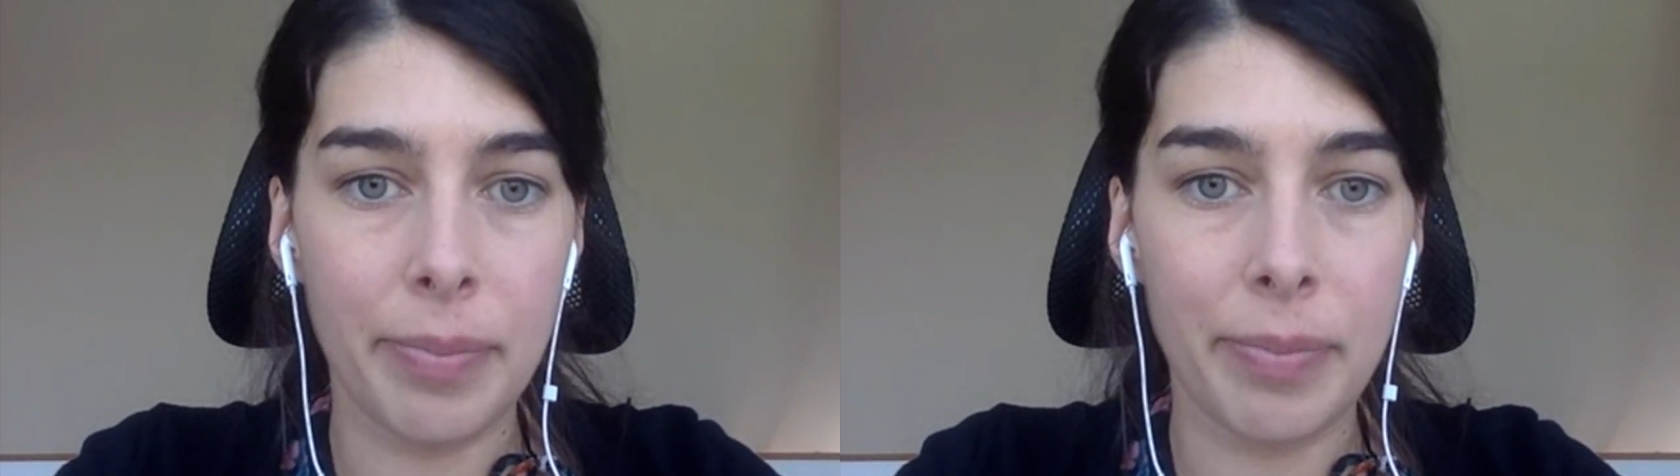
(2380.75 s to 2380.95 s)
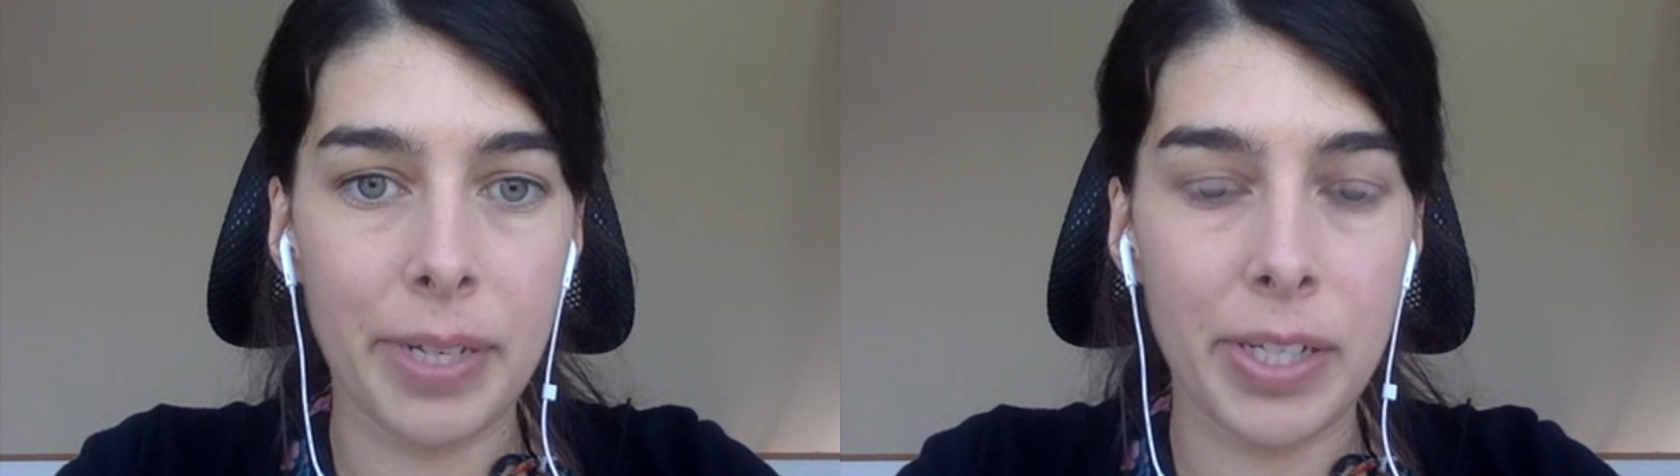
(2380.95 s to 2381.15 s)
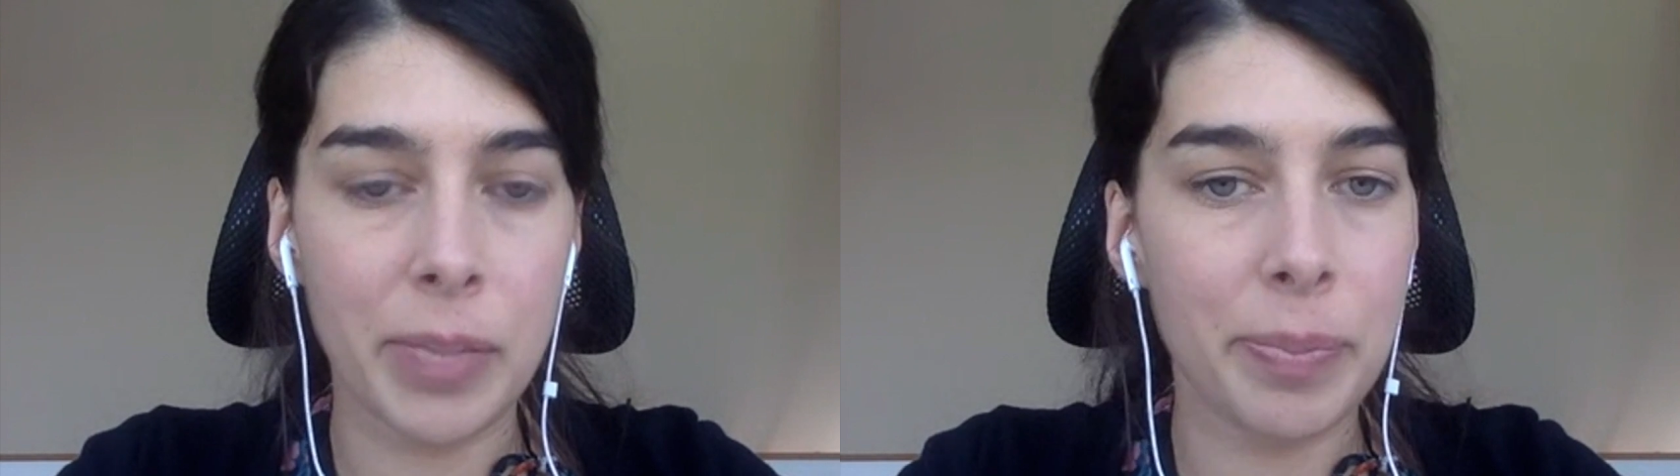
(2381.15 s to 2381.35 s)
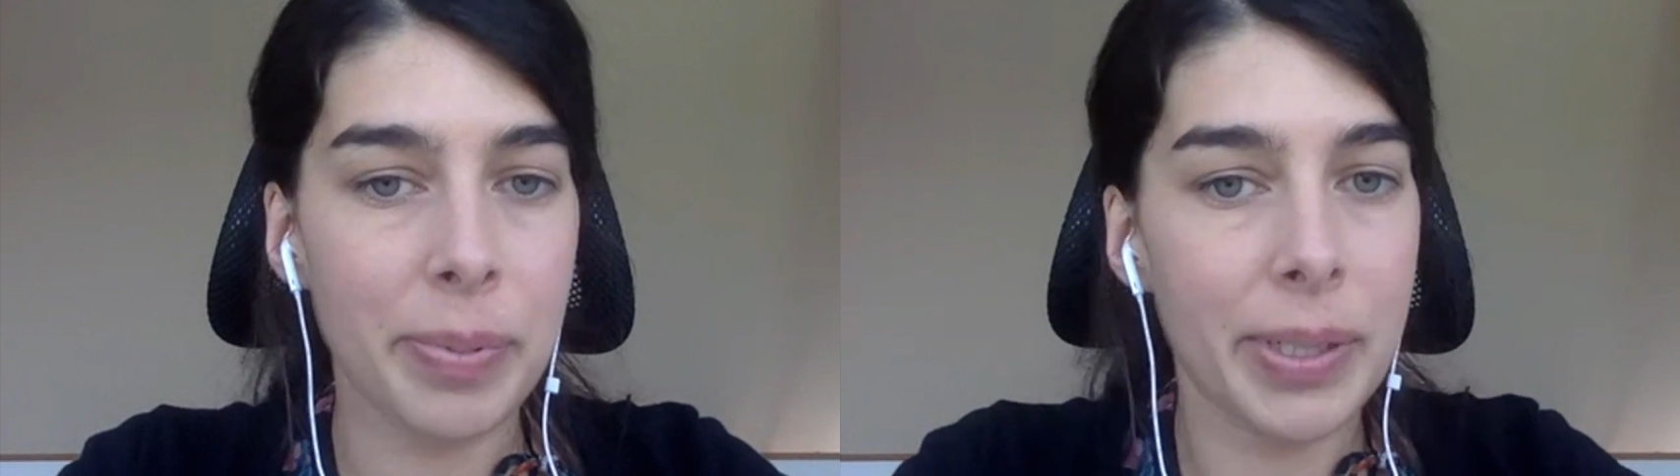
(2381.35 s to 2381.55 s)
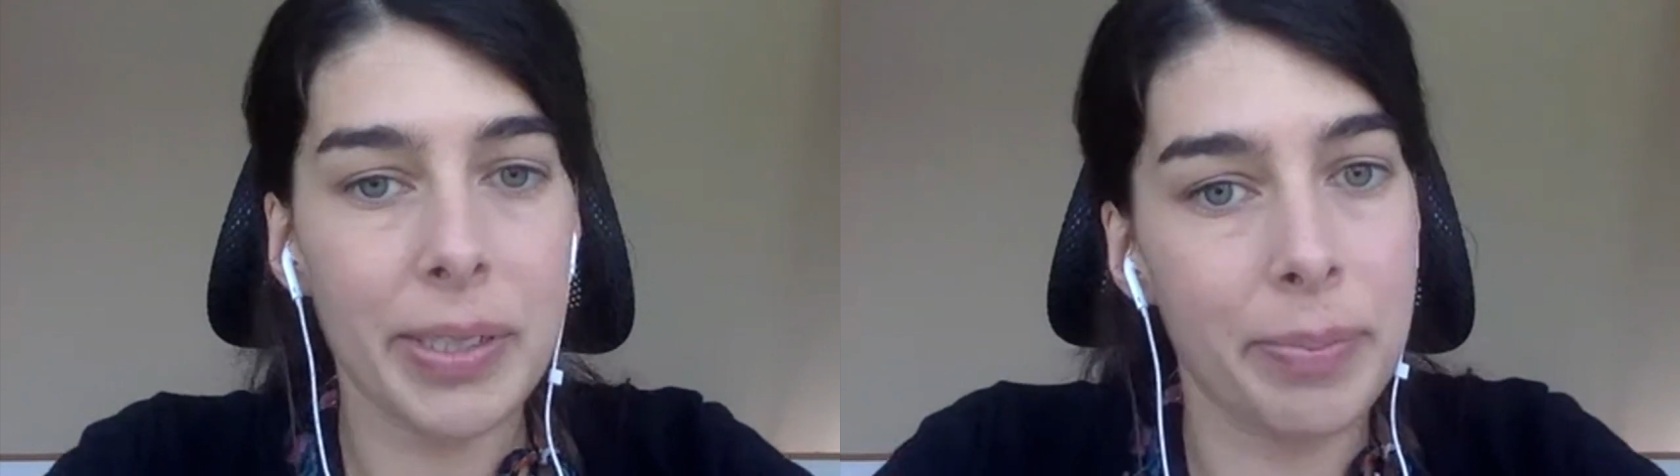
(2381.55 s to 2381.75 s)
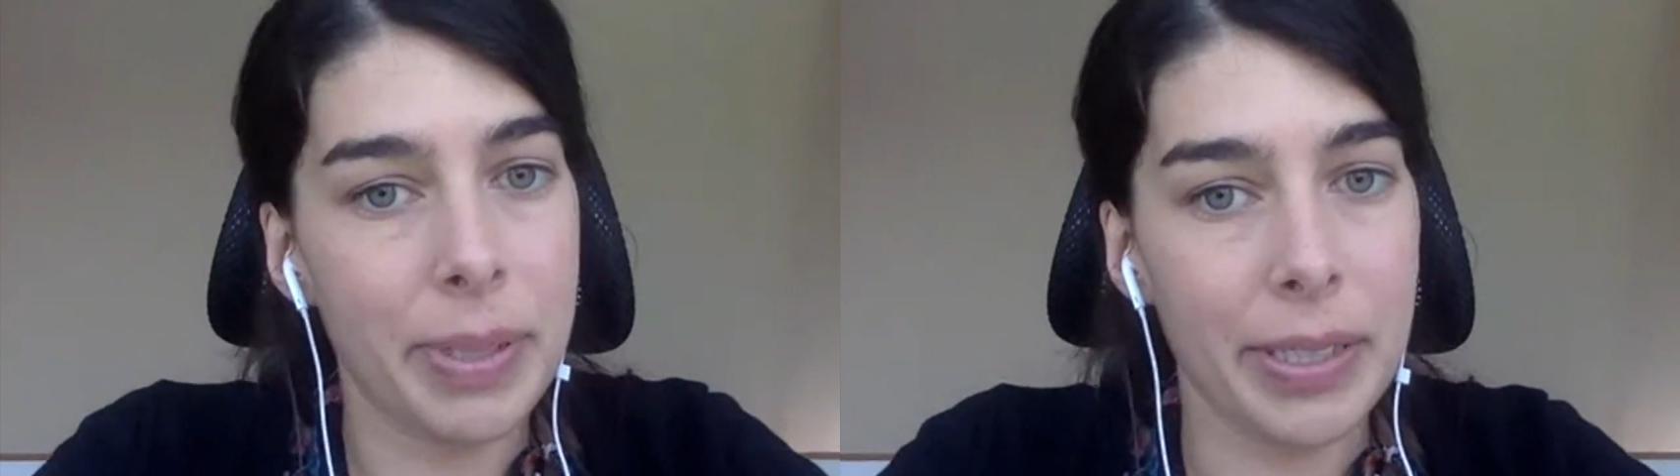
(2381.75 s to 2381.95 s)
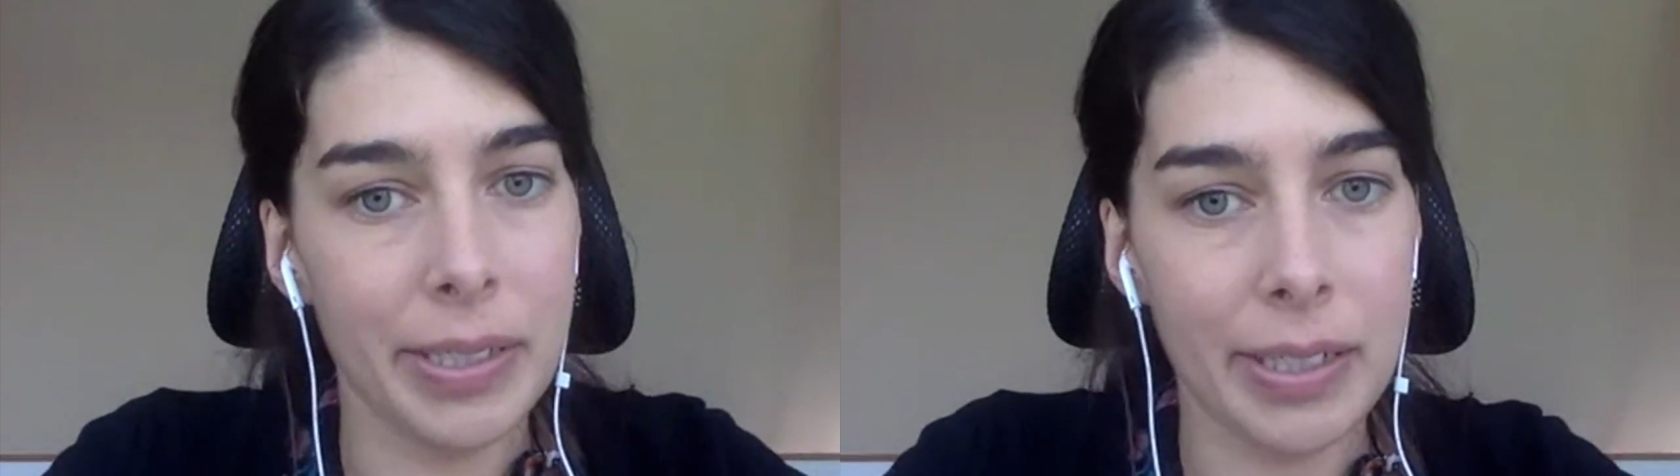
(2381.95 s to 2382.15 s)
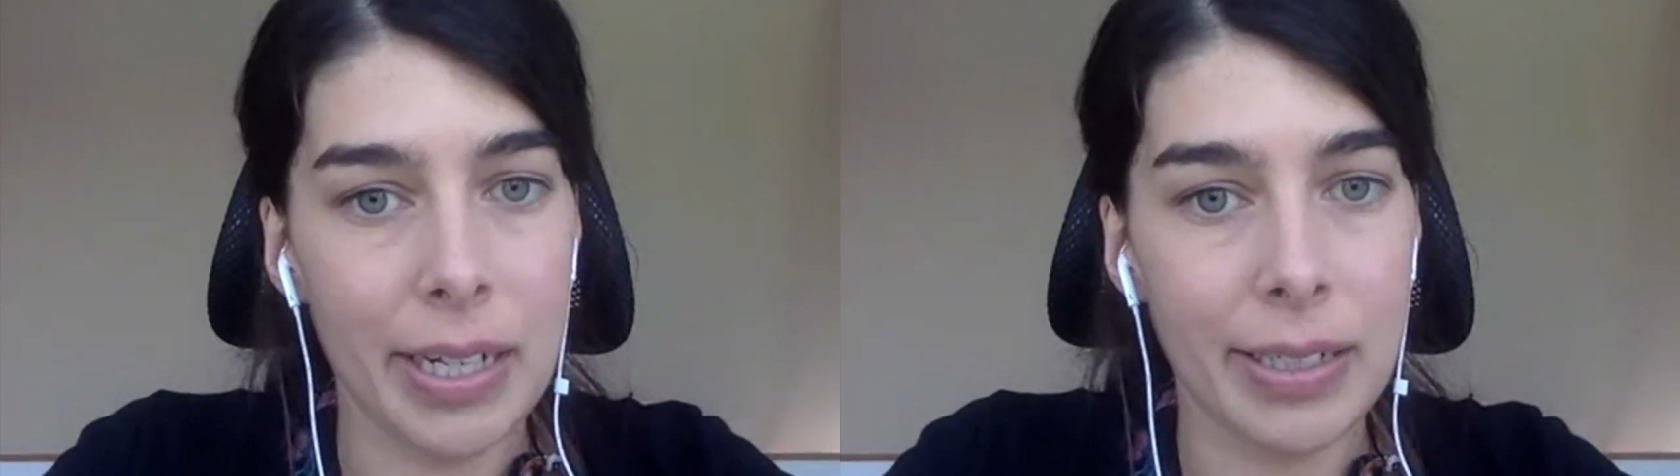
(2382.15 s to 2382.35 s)
which is being
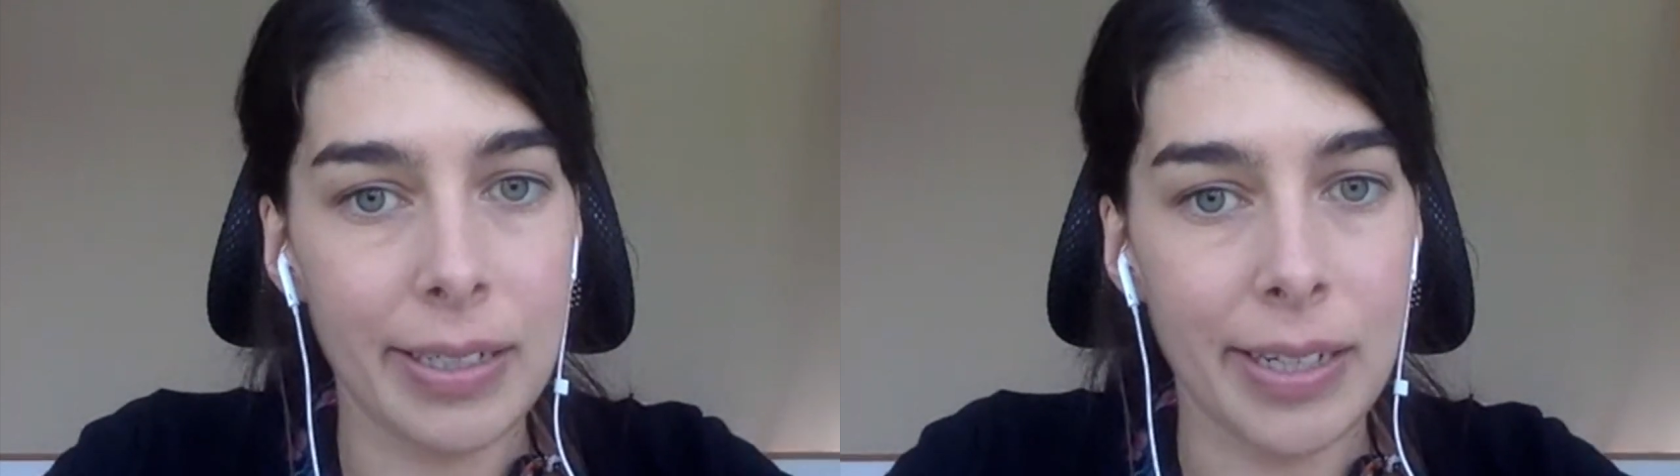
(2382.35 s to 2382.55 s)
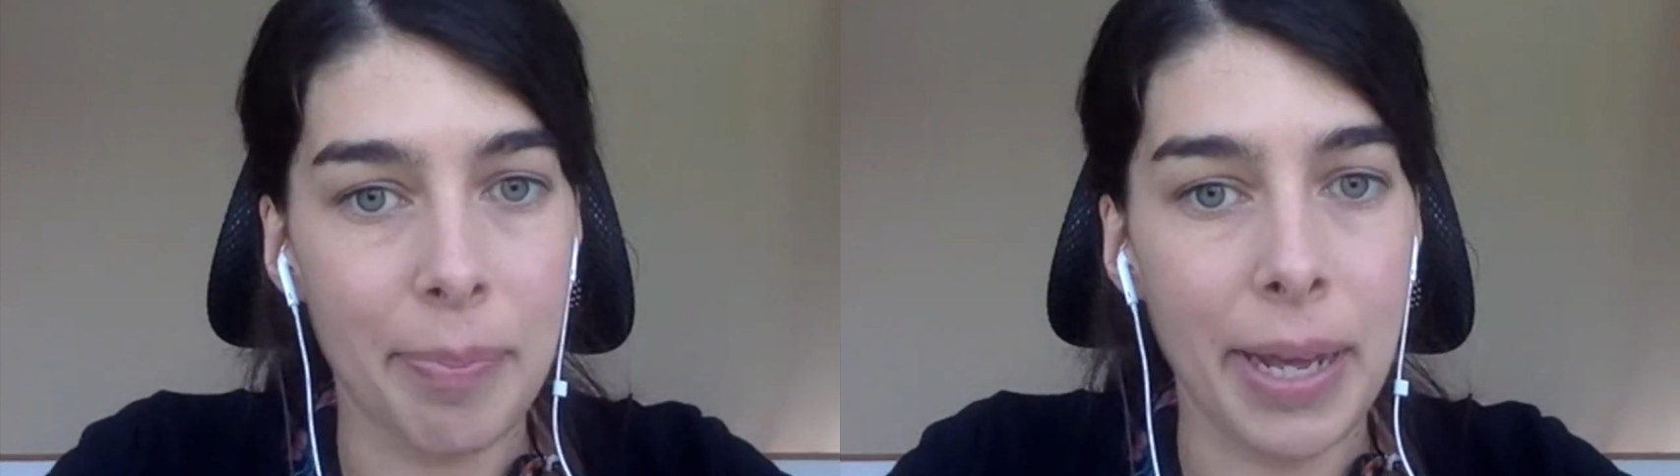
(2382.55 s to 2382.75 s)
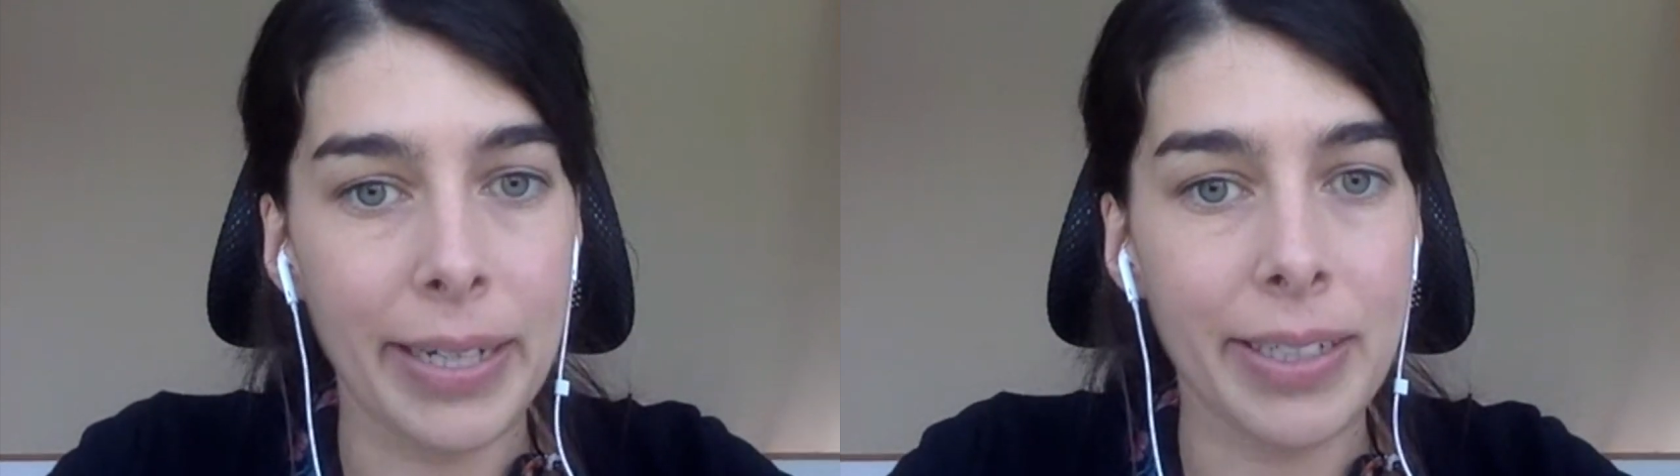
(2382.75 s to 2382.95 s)
discussed in that pact,